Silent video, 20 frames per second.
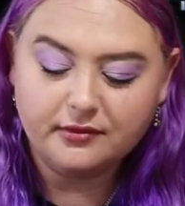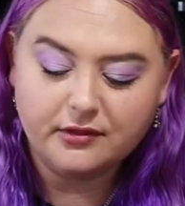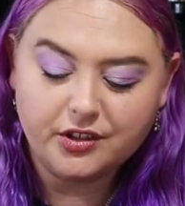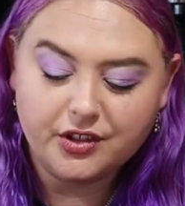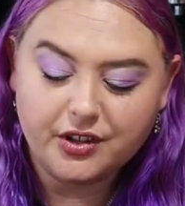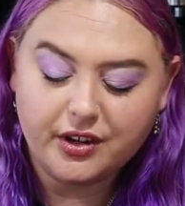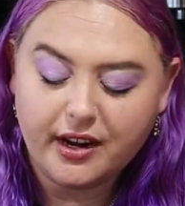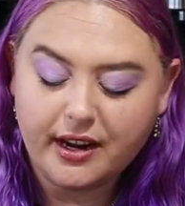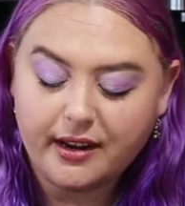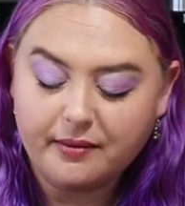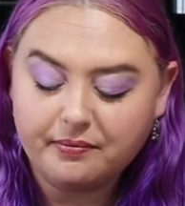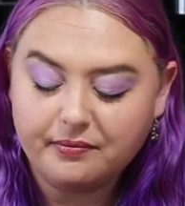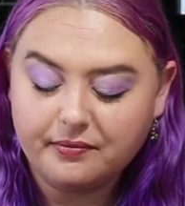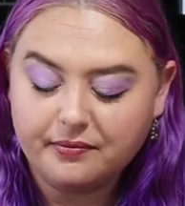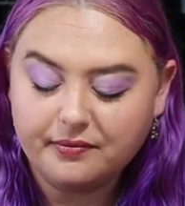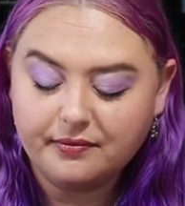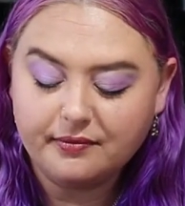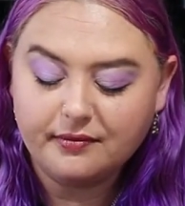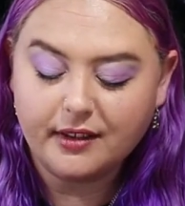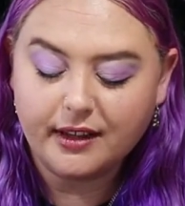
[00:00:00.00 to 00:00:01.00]
Should I
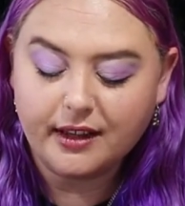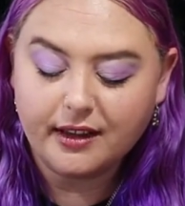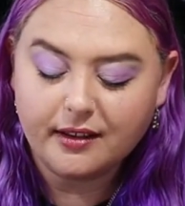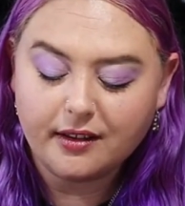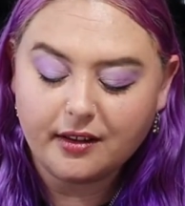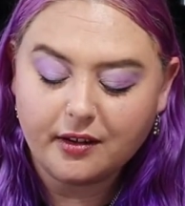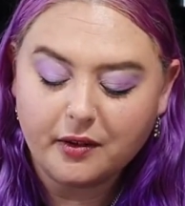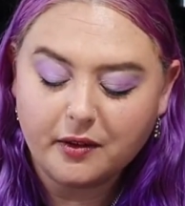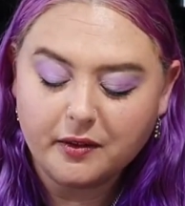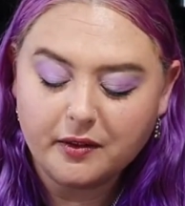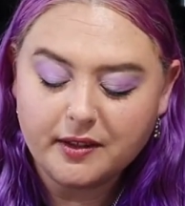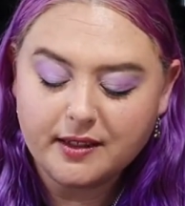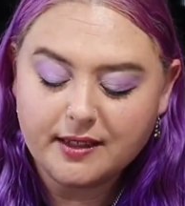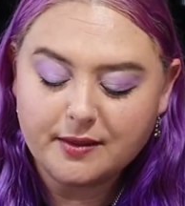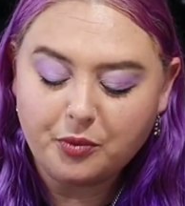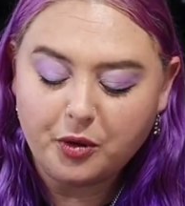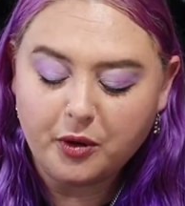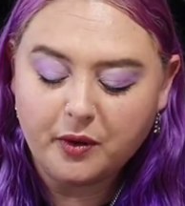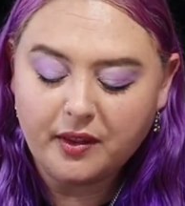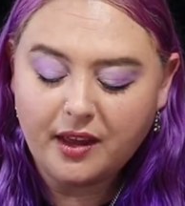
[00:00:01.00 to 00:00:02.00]
with a
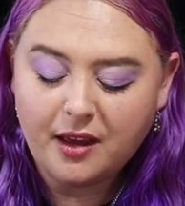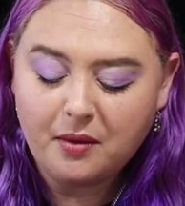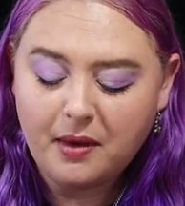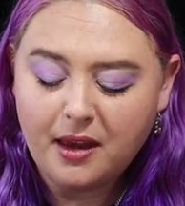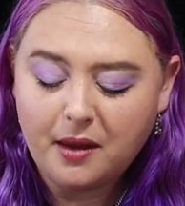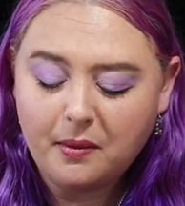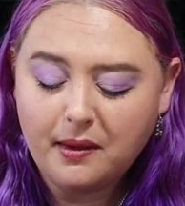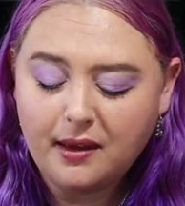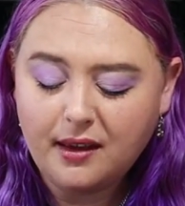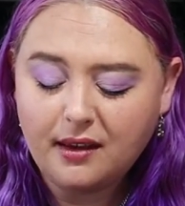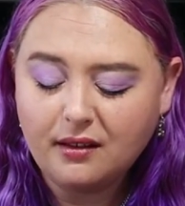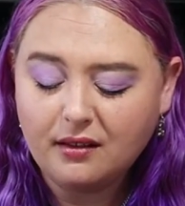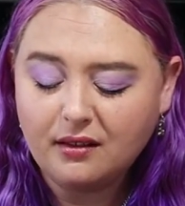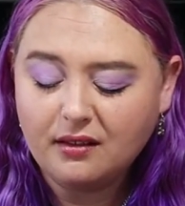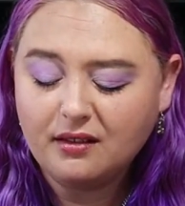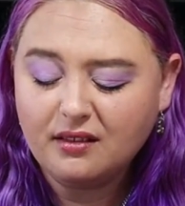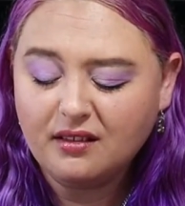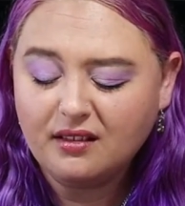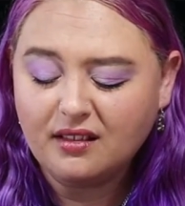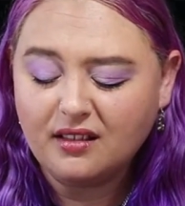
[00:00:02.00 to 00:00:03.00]
spoon there maybe?
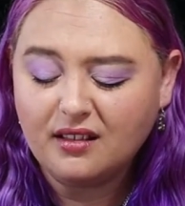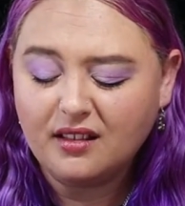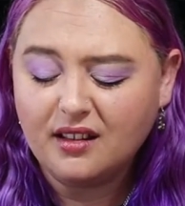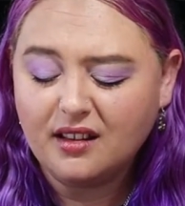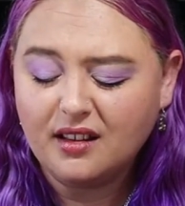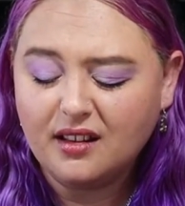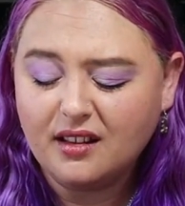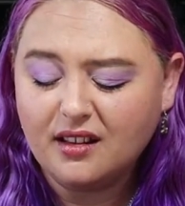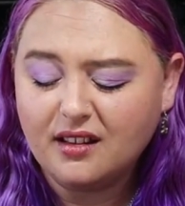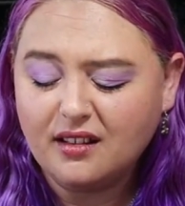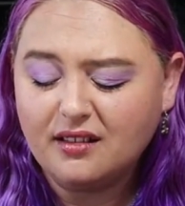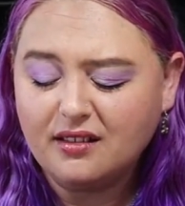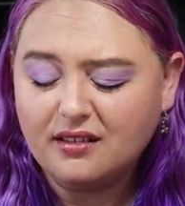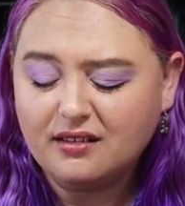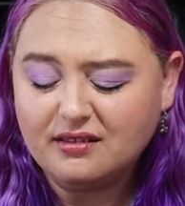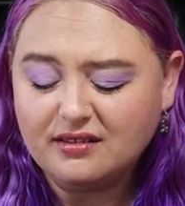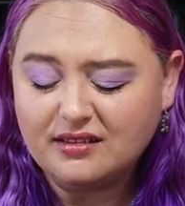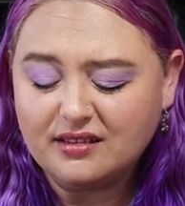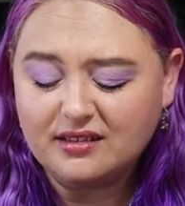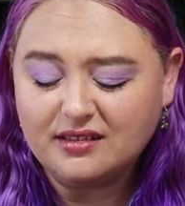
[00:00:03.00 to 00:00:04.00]

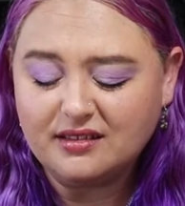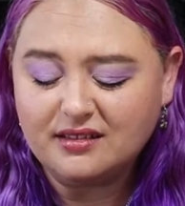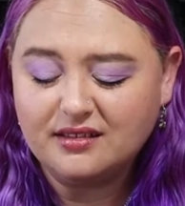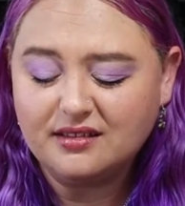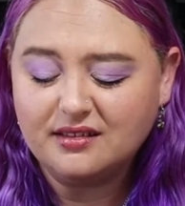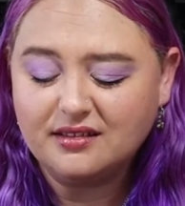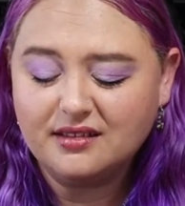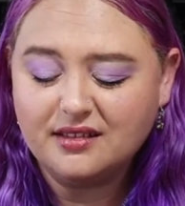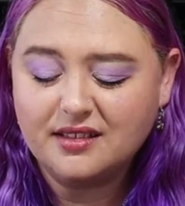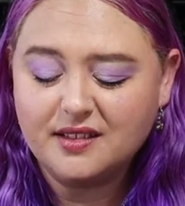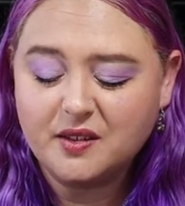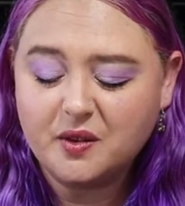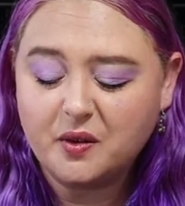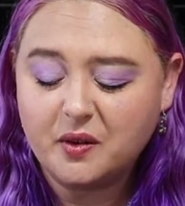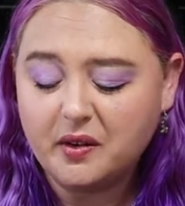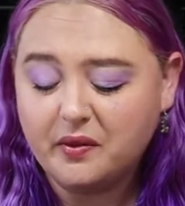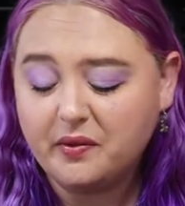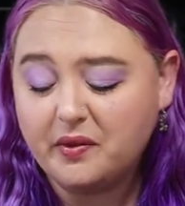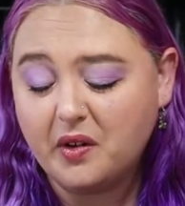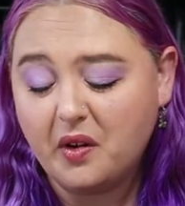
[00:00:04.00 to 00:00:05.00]
Uh,
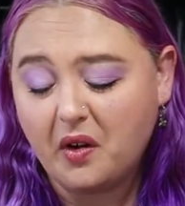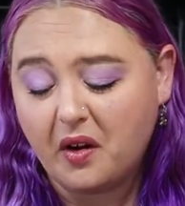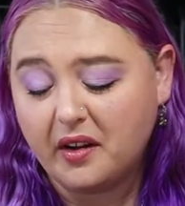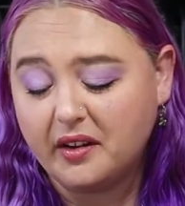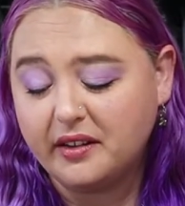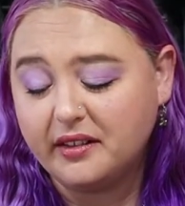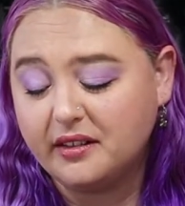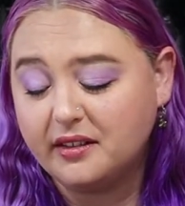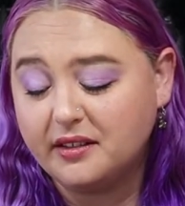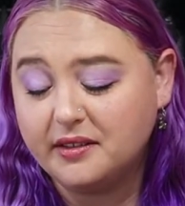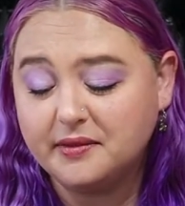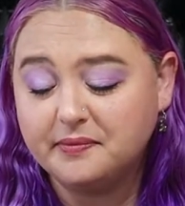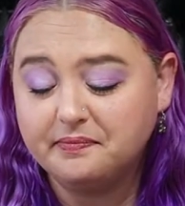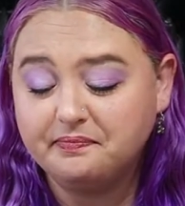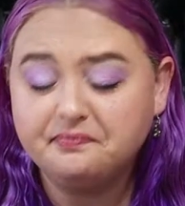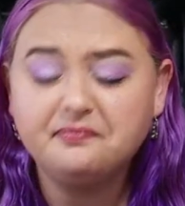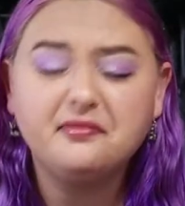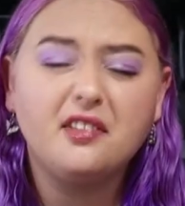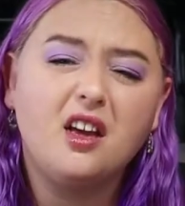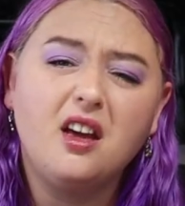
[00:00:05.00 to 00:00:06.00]
sort of not.
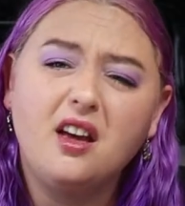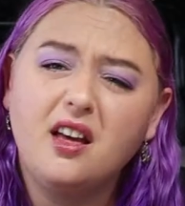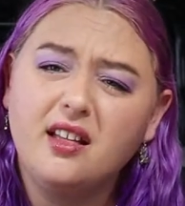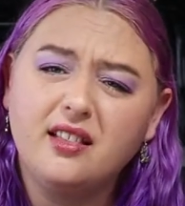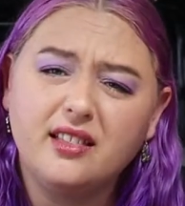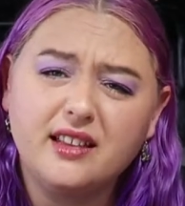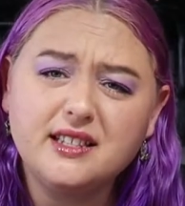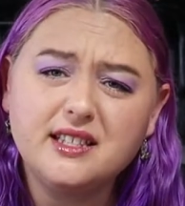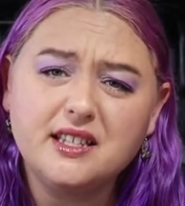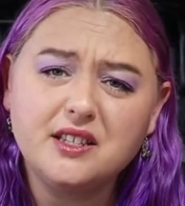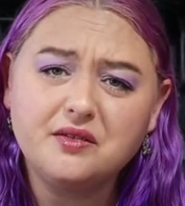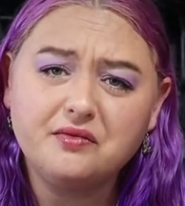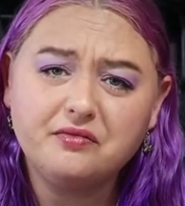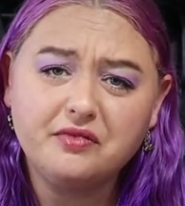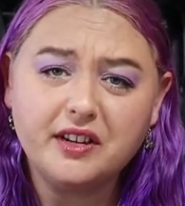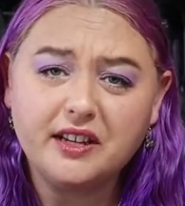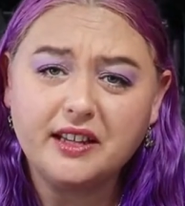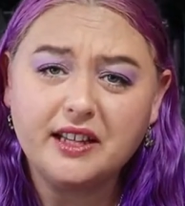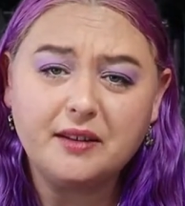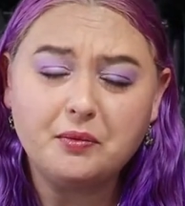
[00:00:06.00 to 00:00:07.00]
This is
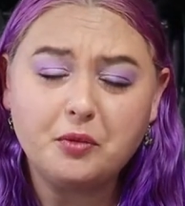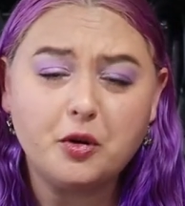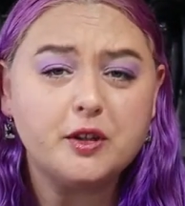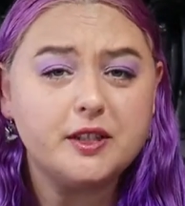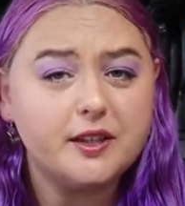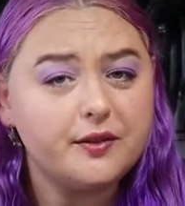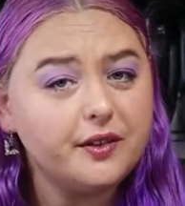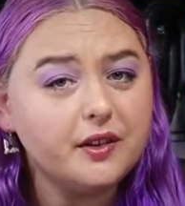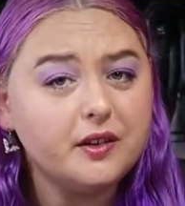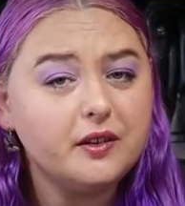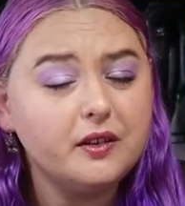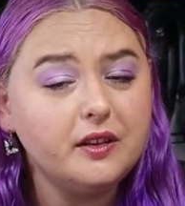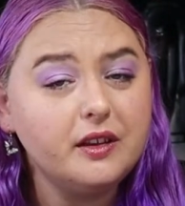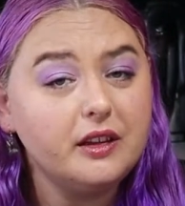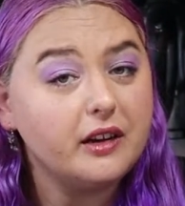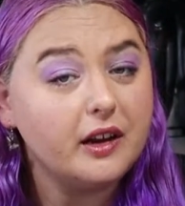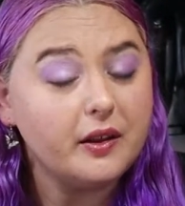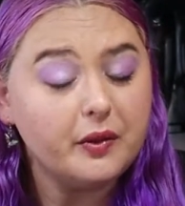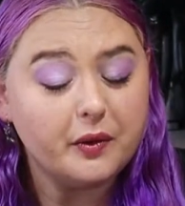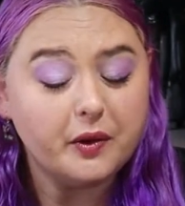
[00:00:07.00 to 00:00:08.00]
really more difficult
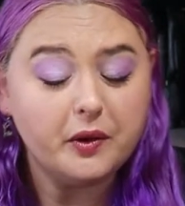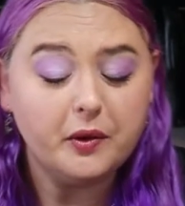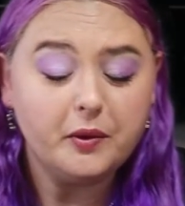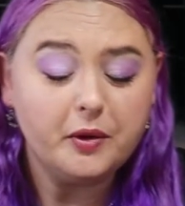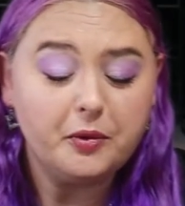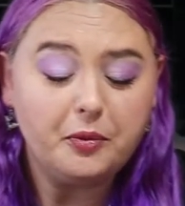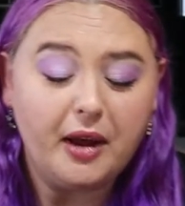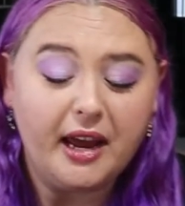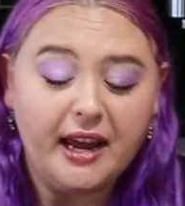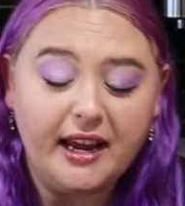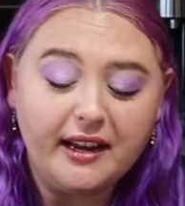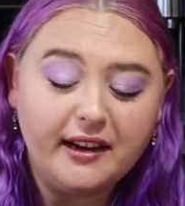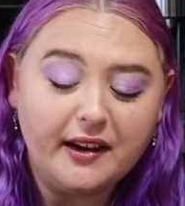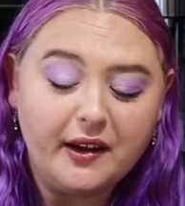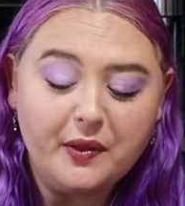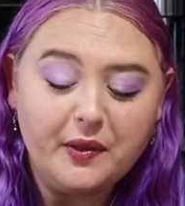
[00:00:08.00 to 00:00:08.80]
than I thought it would be.